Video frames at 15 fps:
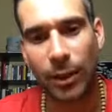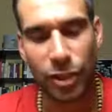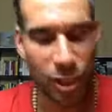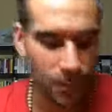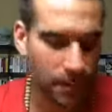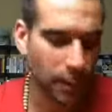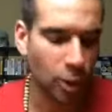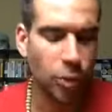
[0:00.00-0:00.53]
Or
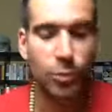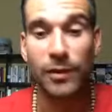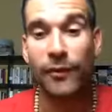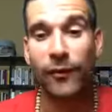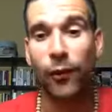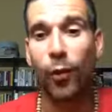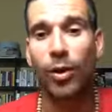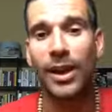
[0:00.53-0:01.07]
just because we
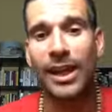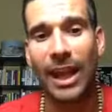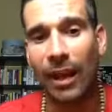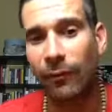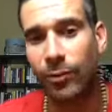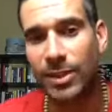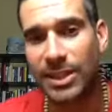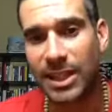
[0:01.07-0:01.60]
fall in
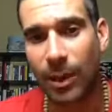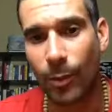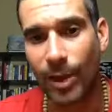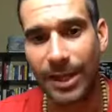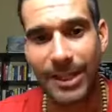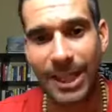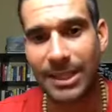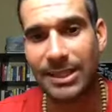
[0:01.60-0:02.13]
love with someone,
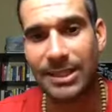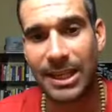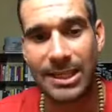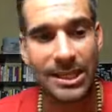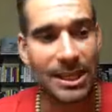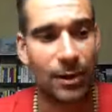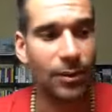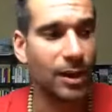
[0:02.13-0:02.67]
it doesn't
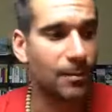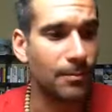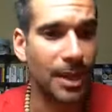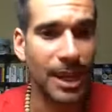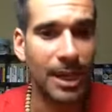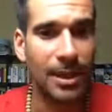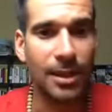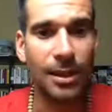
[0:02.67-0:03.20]
necessarily
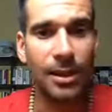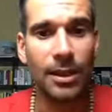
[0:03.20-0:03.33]
mean